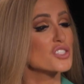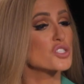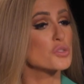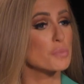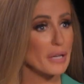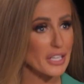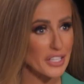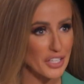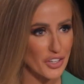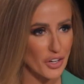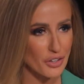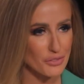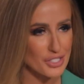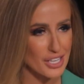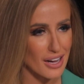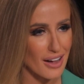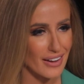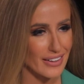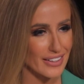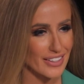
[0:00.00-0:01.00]
Speaking of
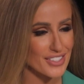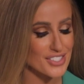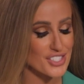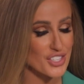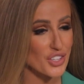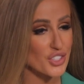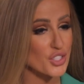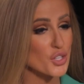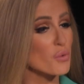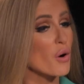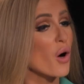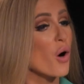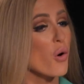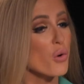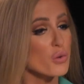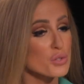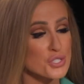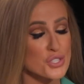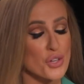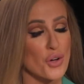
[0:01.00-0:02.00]
targets, you are
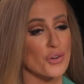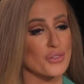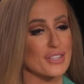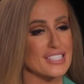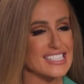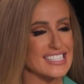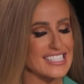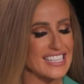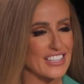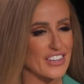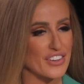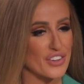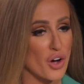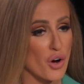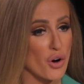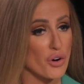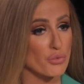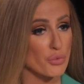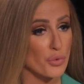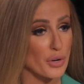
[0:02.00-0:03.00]
also the
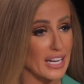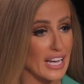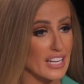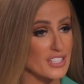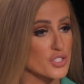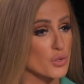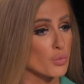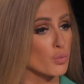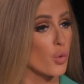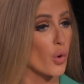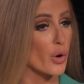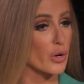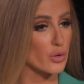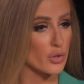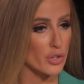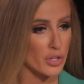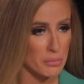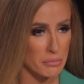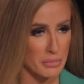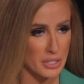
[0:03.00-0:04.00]
CEO of Riyadh's Royal
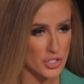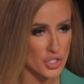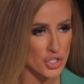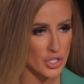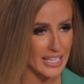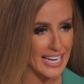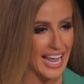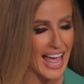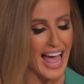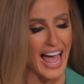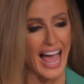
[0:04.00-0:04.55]
Commission.